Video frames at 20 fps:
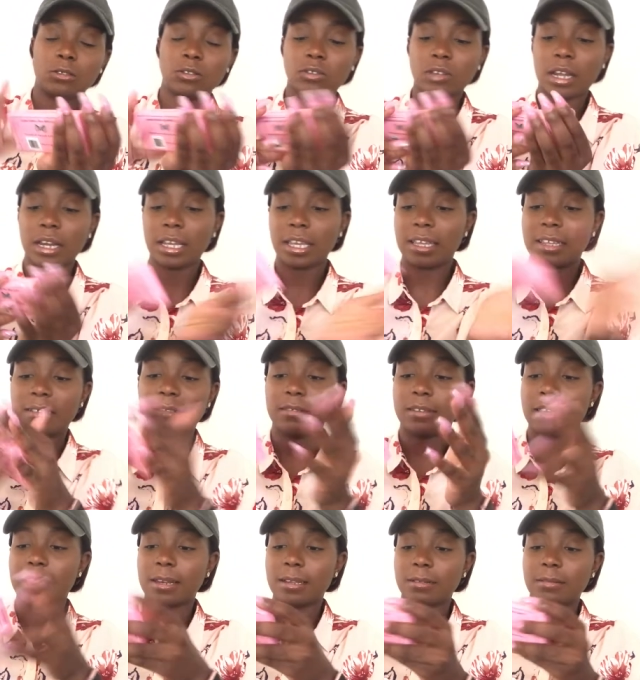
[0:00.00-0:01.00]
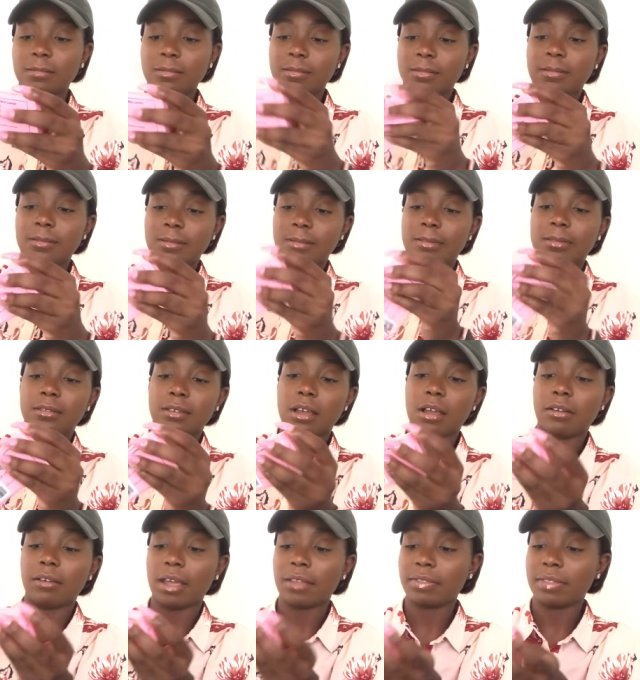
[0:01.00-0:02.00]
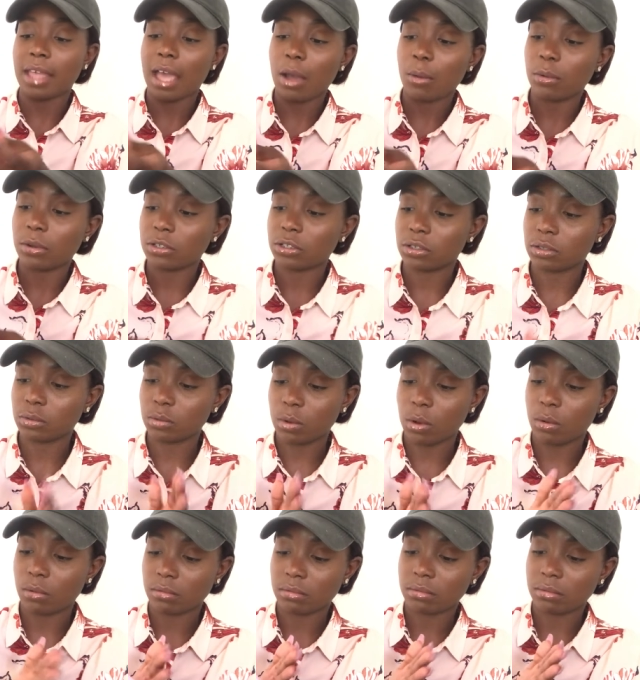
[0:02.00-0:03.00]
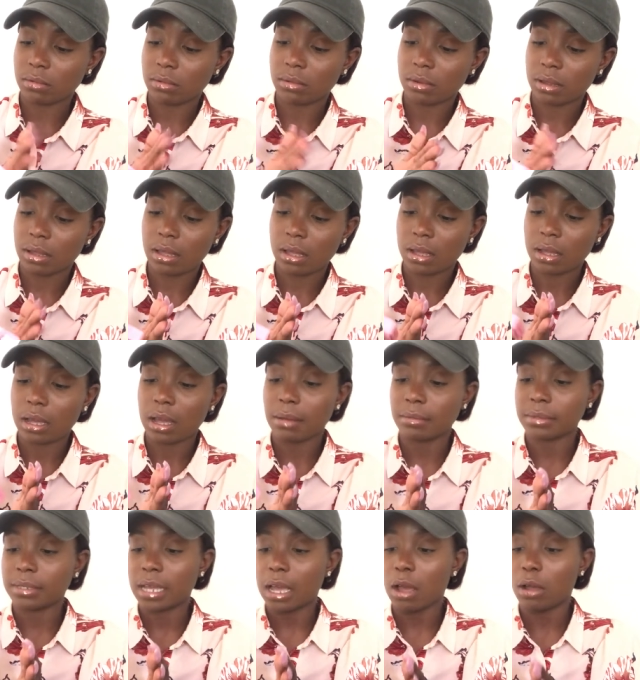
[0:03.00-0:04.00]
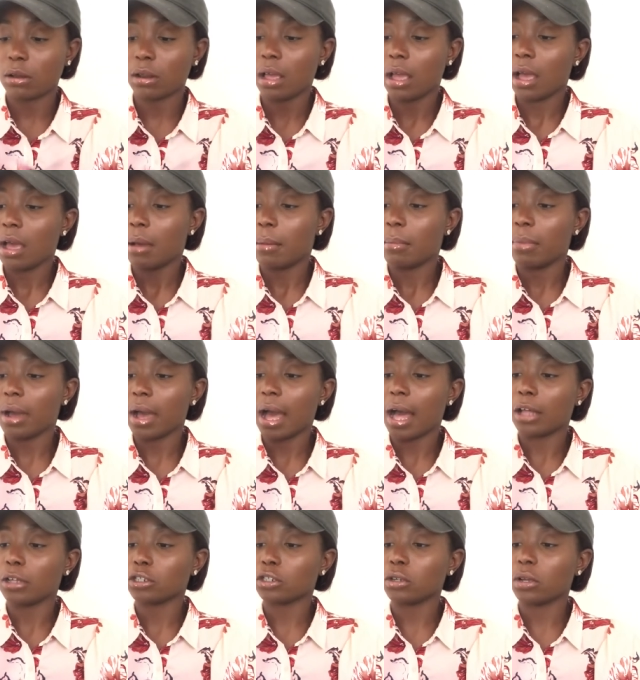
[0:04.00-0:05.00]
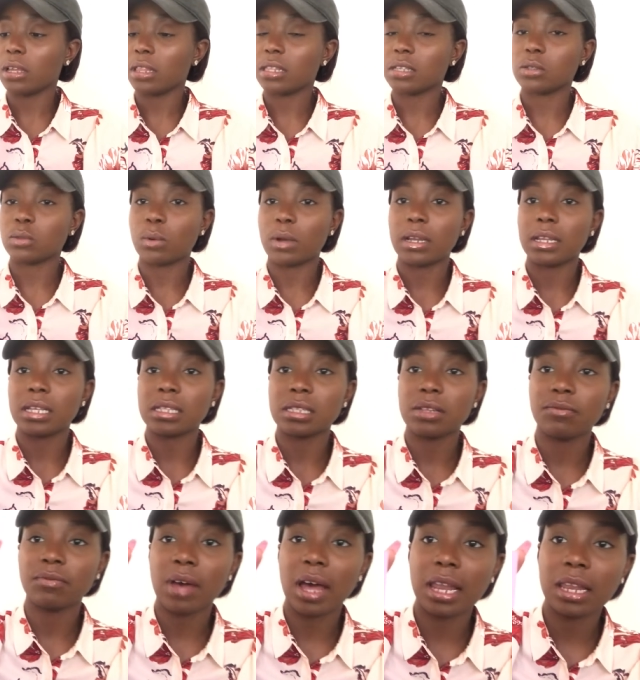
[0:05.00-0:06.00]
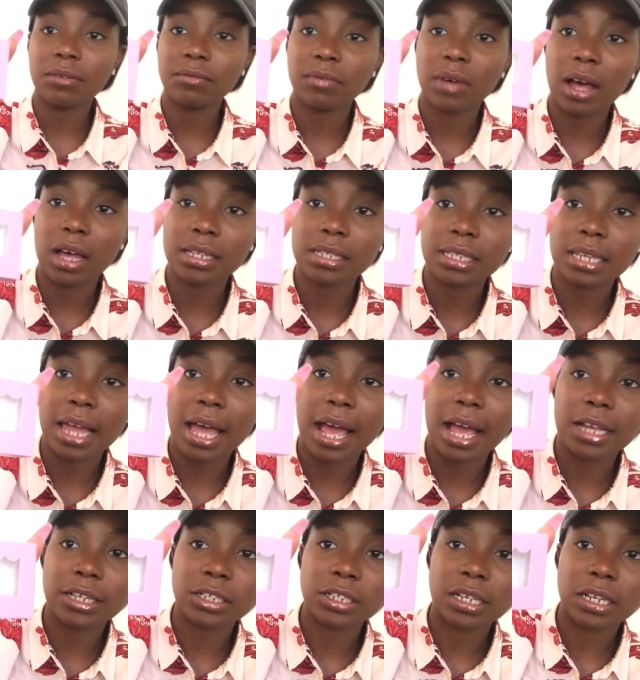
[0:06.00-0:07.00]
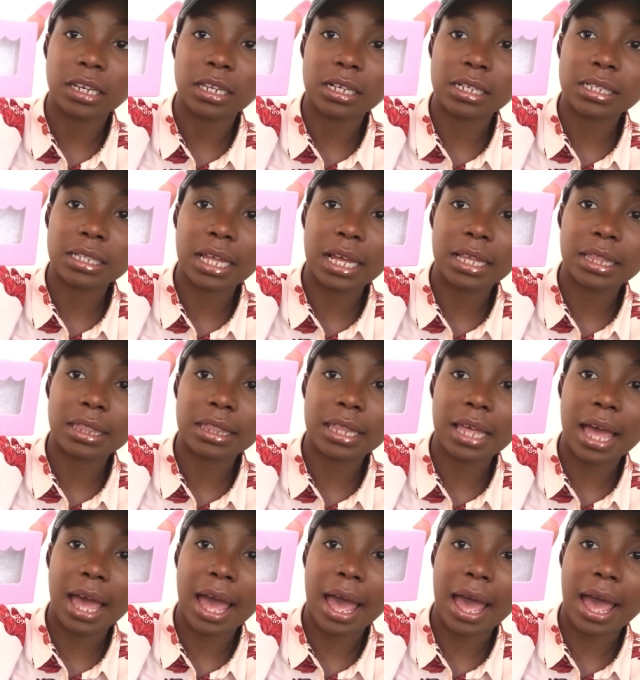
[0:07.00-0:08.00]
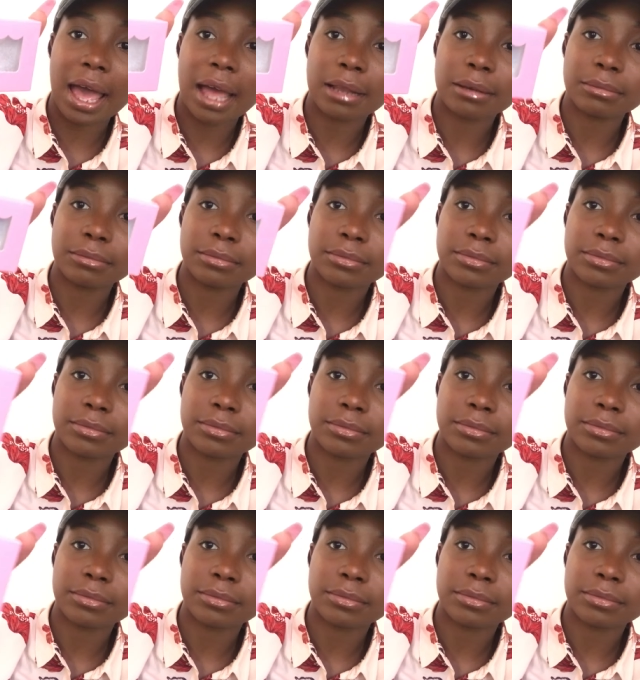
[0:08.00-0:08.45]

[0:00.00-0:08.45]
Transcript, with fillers: Try to get it. Alright, that one just won't come down. But I'll show you this one. It's the Violet Voss lash. It looks like that.